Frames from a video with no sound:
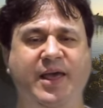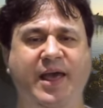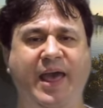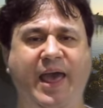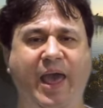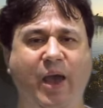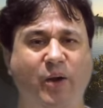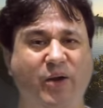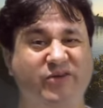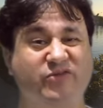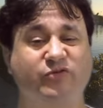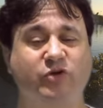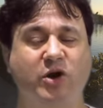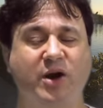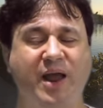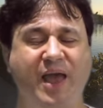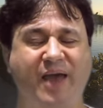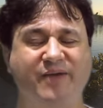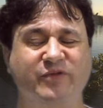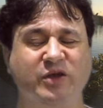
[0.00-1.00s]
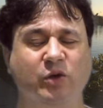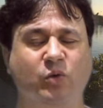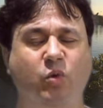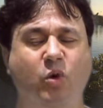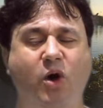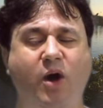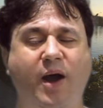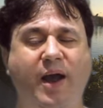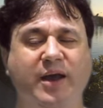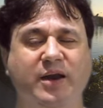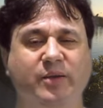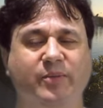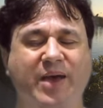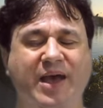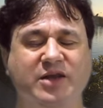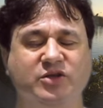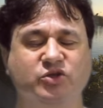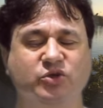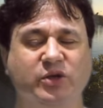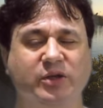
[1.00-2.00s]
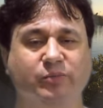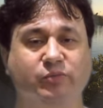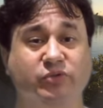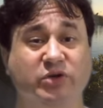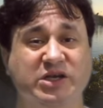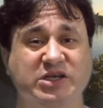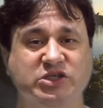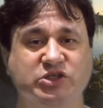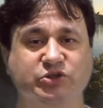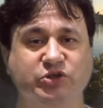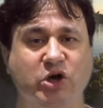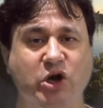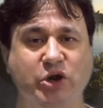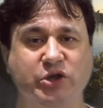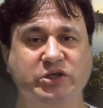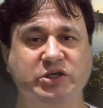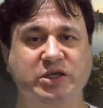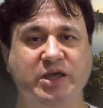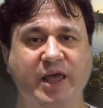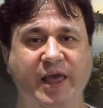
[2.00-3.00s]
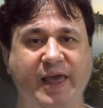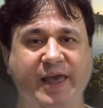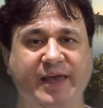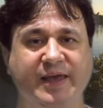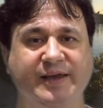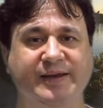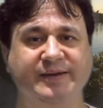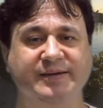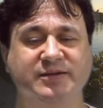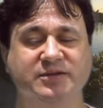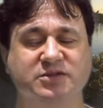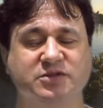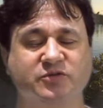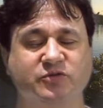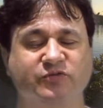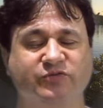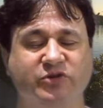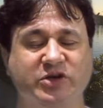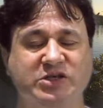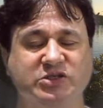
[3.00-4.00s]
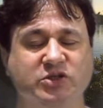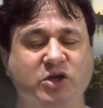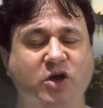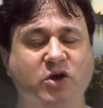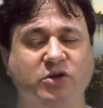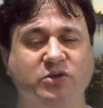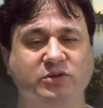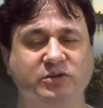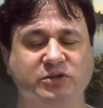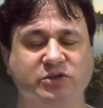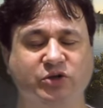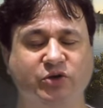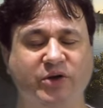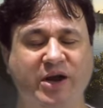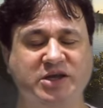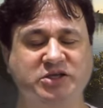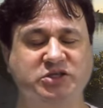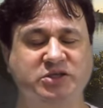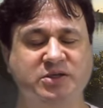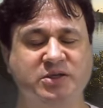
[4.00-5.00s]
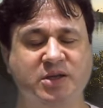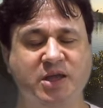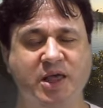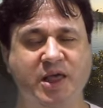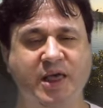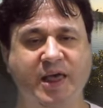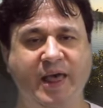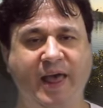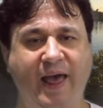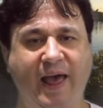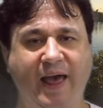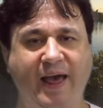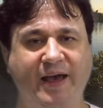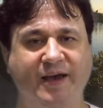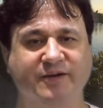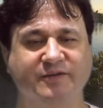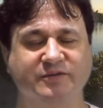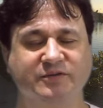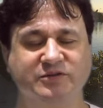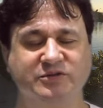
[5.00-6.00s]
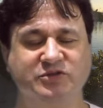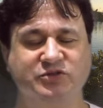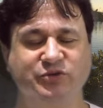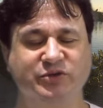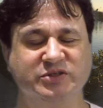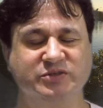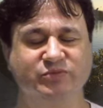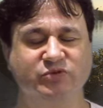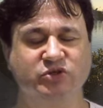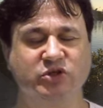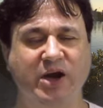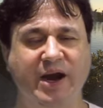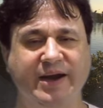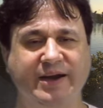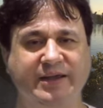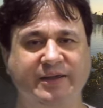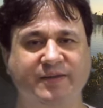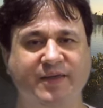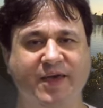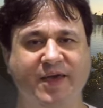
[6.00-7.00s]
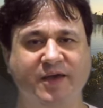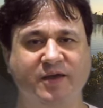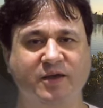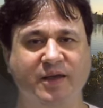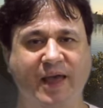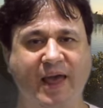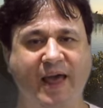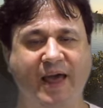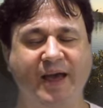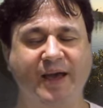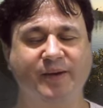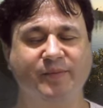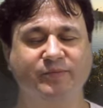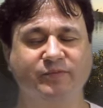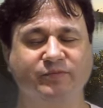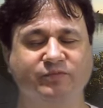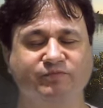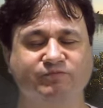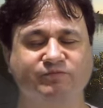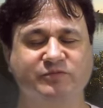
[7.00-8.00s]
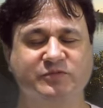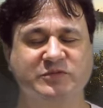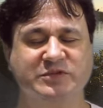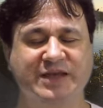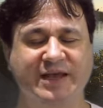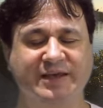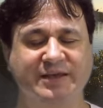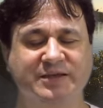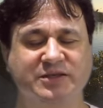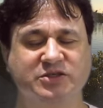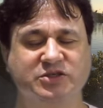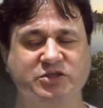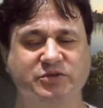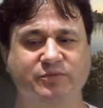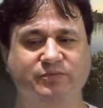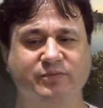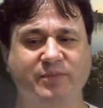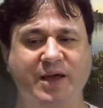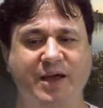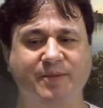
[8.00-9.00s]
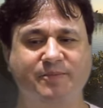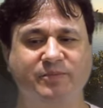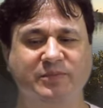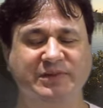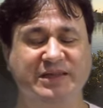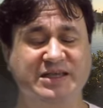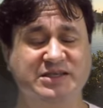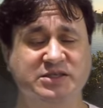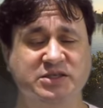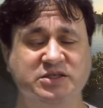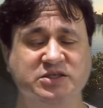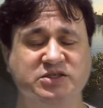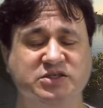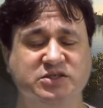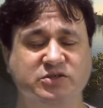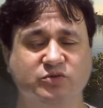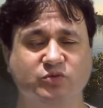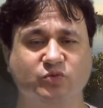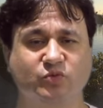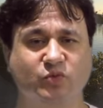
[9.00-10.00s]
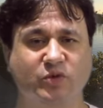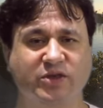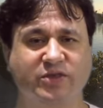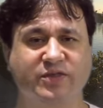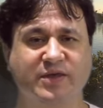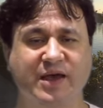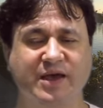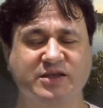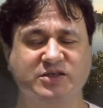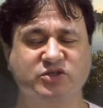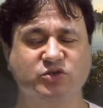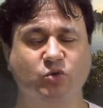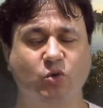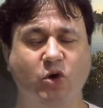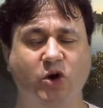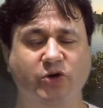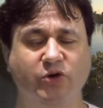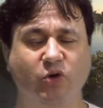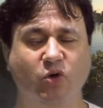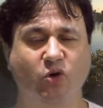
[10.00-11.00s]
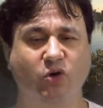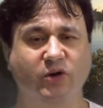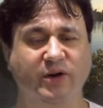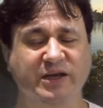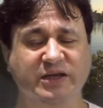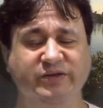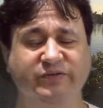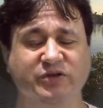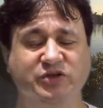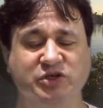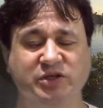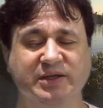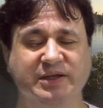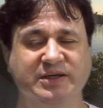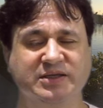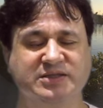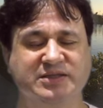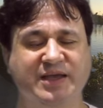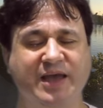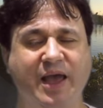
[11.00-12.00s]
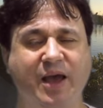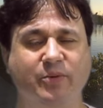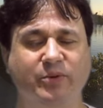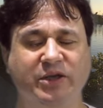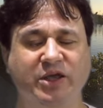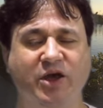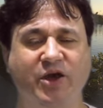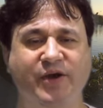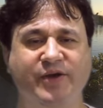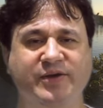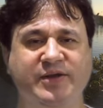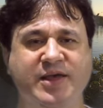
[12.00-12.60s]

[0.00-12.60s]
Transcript: However, I have inquired about doing breaststroke and freestyle correction, um, doing some training there, um, taking some um, lessons with a uh, squad or individually to see how we go.